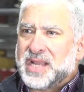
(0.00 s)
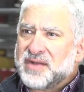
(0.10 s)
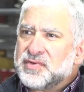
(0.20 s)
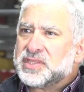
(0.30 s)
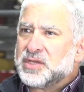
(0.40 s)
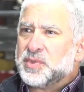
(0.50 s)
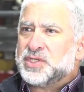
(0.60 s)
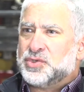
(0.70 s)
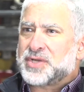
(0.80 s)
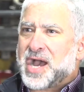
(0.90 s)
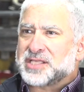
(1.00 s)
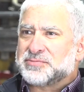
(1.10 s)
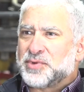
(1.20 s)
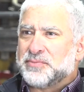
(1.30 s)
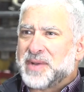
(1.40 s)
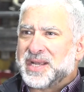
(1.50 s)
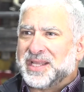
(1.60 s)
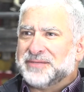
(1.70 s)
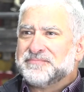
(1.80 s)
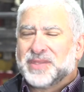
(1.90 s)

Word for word: everything we do costs more money,